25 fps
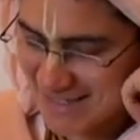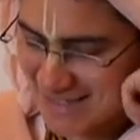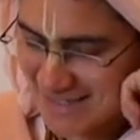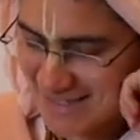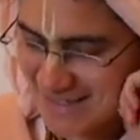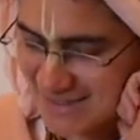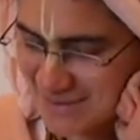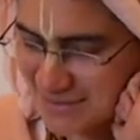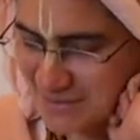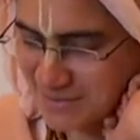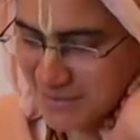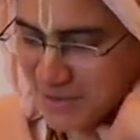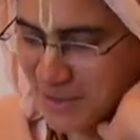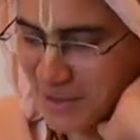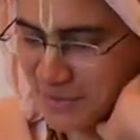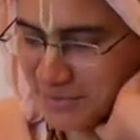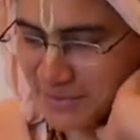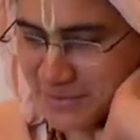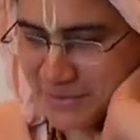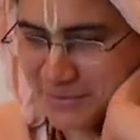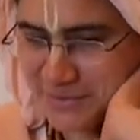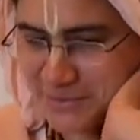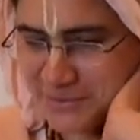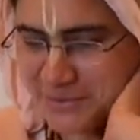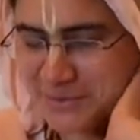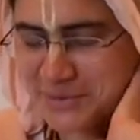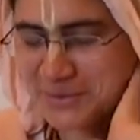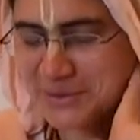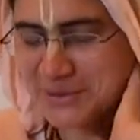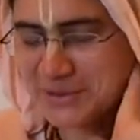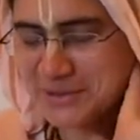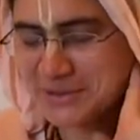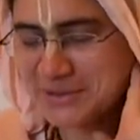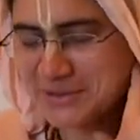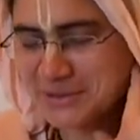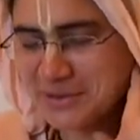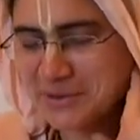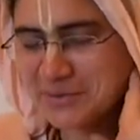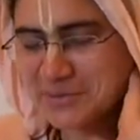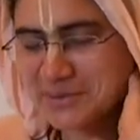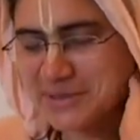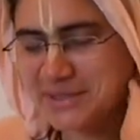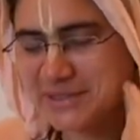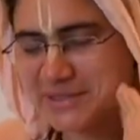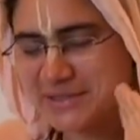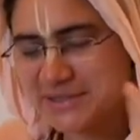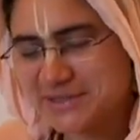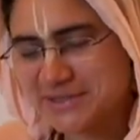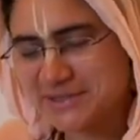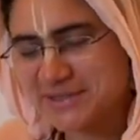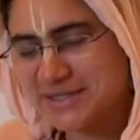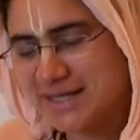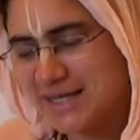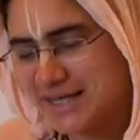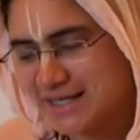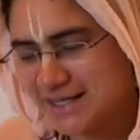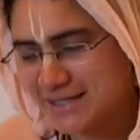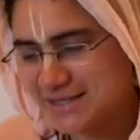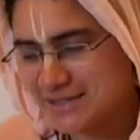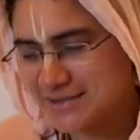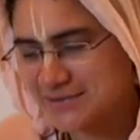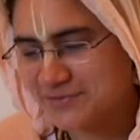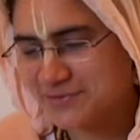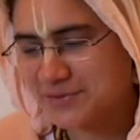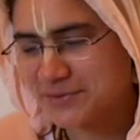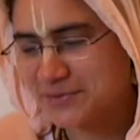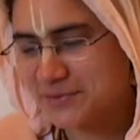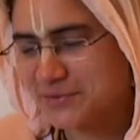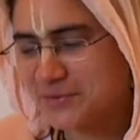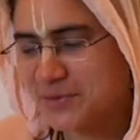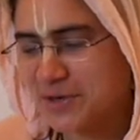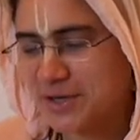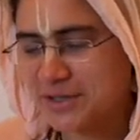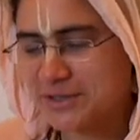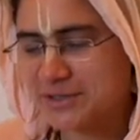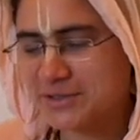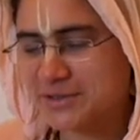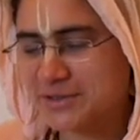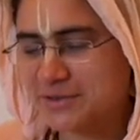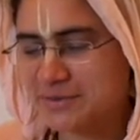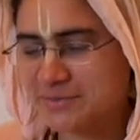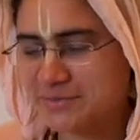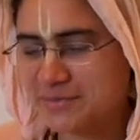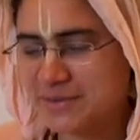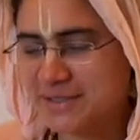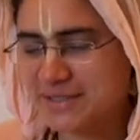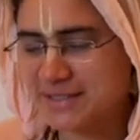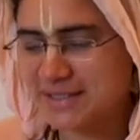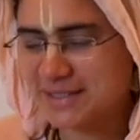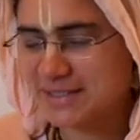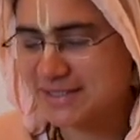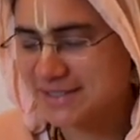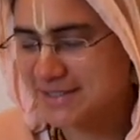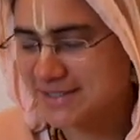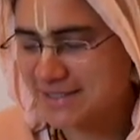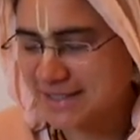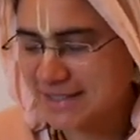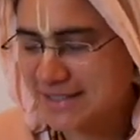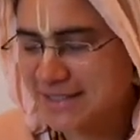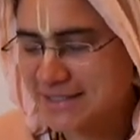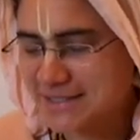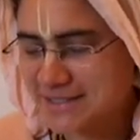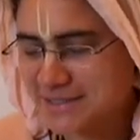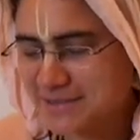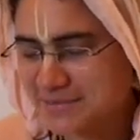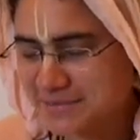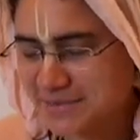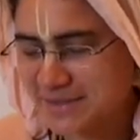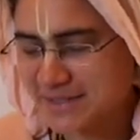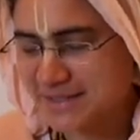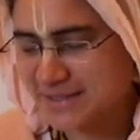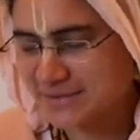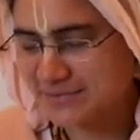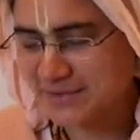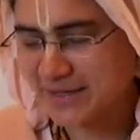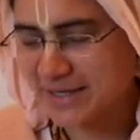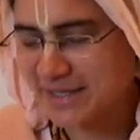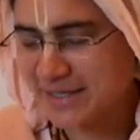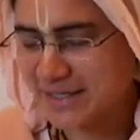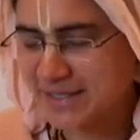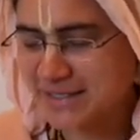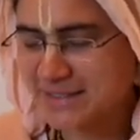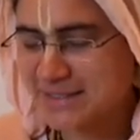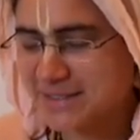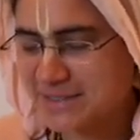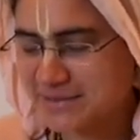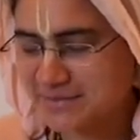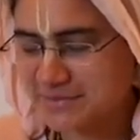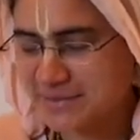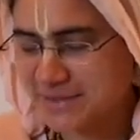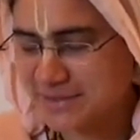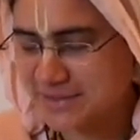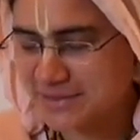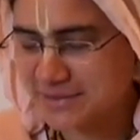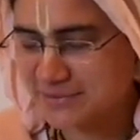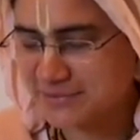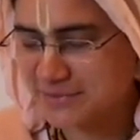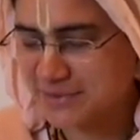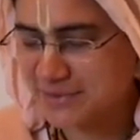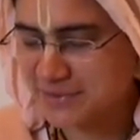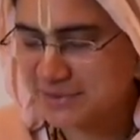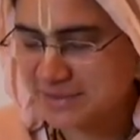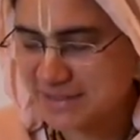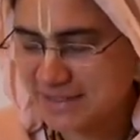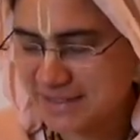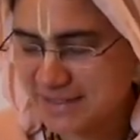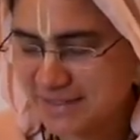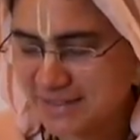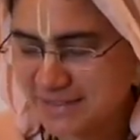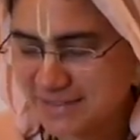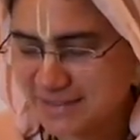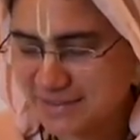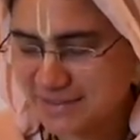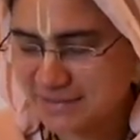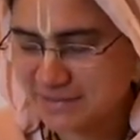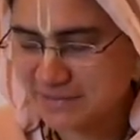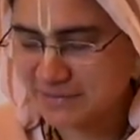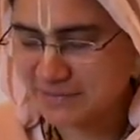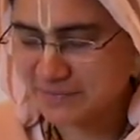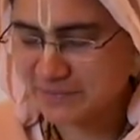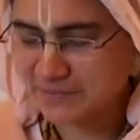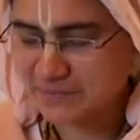So Mahaprabhu orders nobody should take his foot water, but his intimate, very intimate devotees,